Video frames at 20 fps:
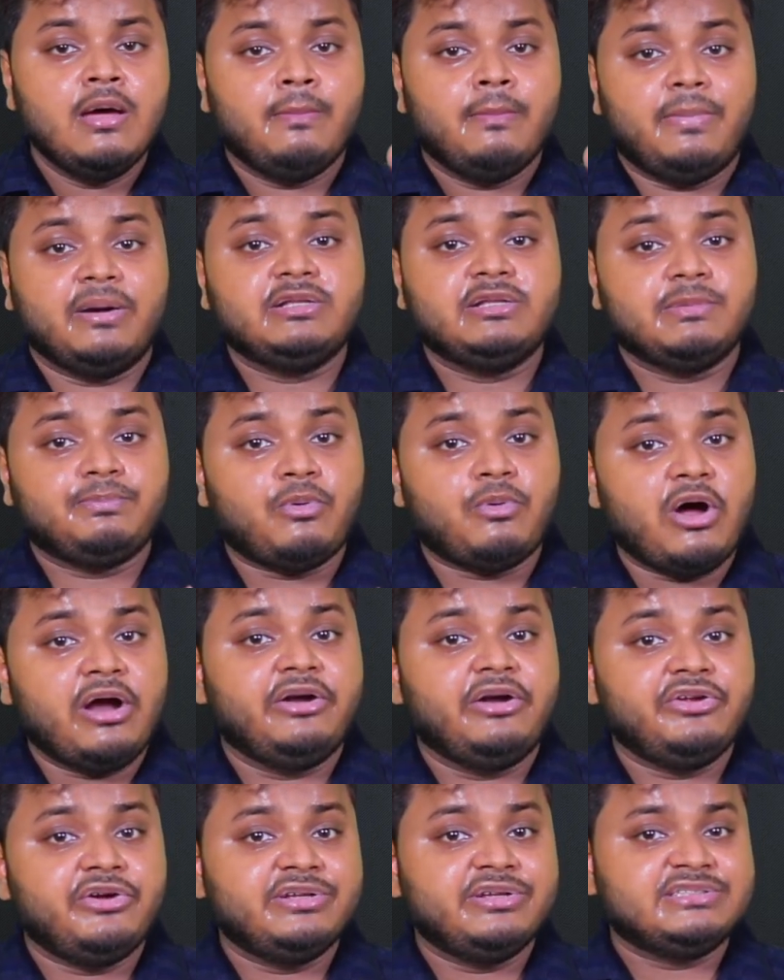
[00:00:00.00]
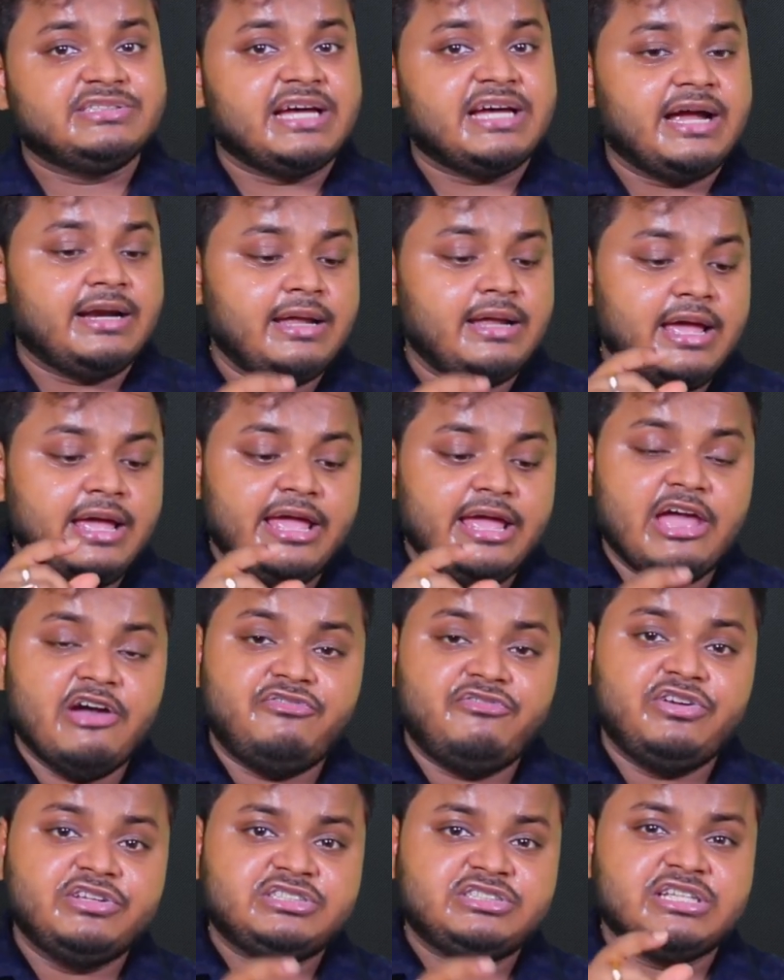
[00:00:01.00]
But the point here is that
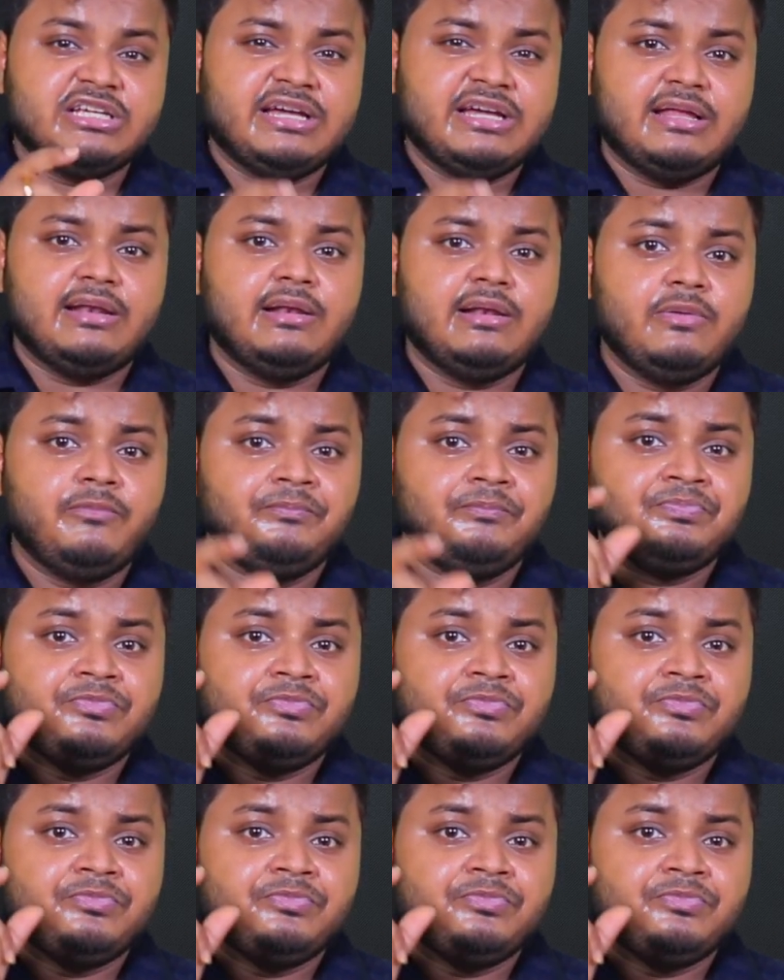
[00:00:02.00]
every single